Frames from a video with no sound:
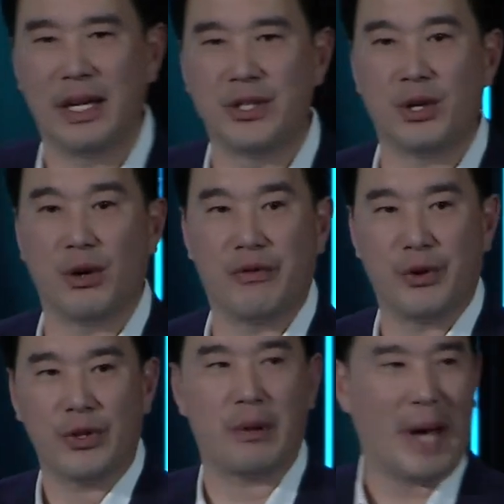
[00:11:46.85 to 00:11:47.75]
And so if
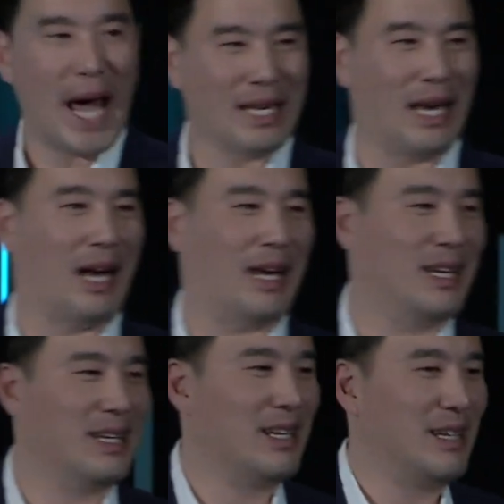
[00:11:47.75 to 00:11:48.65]
you're the bad
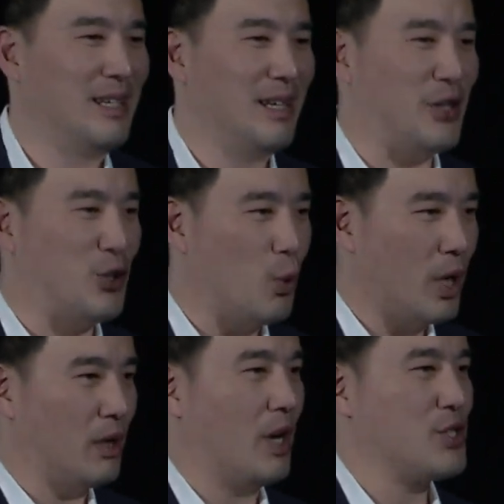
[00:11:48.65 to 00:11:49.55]
guy and you
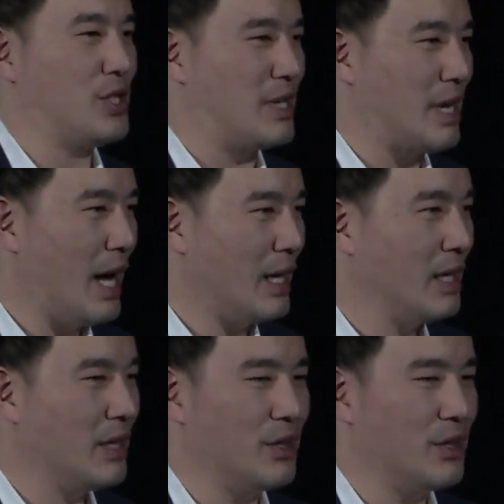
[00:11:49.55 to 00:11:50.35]
want to launch an attack,